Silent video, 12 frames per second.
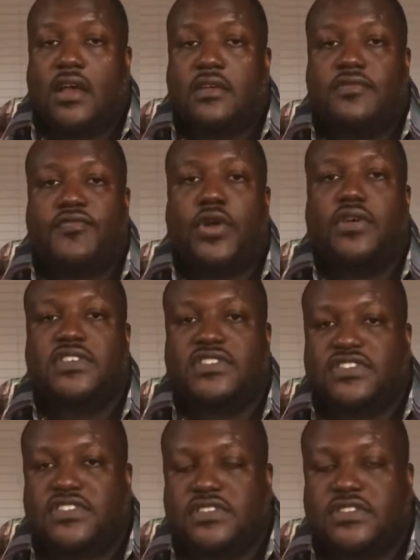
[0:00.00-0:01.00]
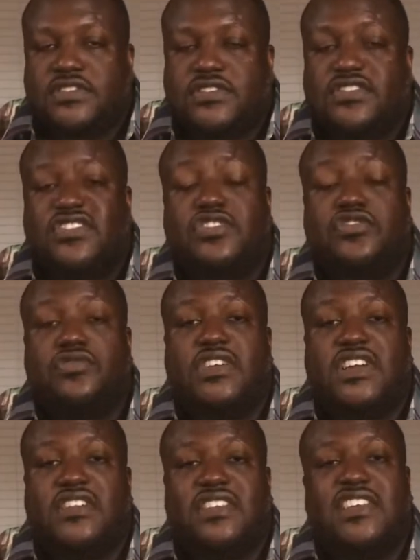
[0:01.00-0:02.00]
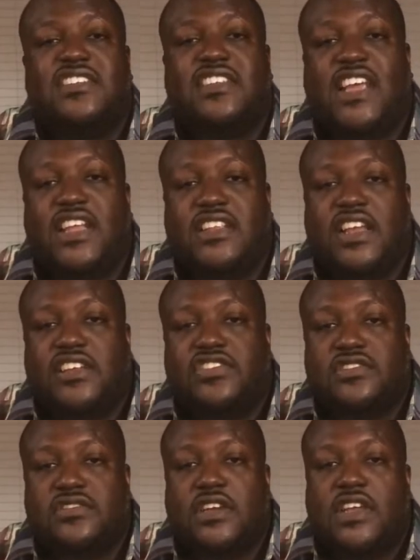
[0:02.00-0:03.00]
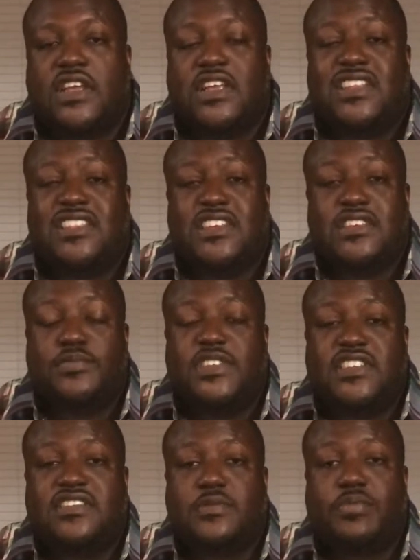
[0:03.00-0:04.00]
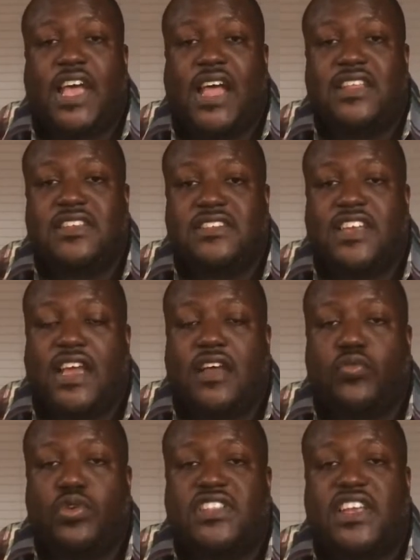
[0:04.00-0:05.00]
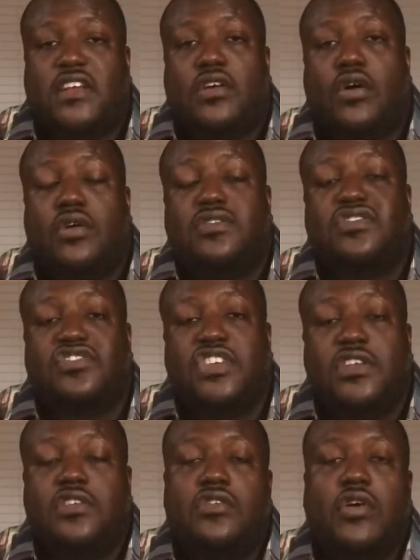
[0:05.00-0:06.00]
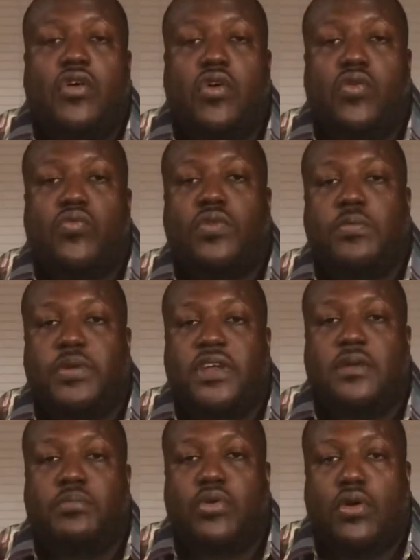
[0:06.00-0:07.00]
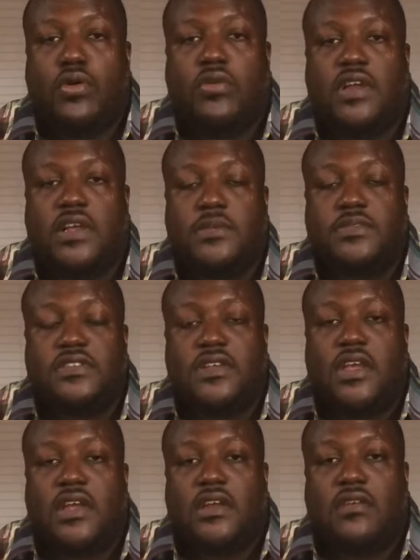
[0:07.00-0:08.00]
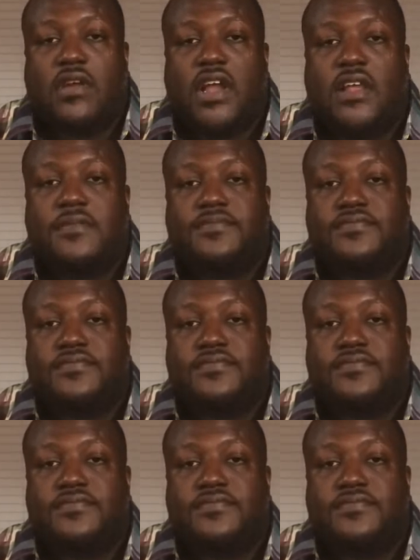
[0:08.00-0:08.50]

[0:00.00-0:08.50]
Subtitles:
furnaces, central air, things of that nature. These municipalities have what they call senior home repair programs, right?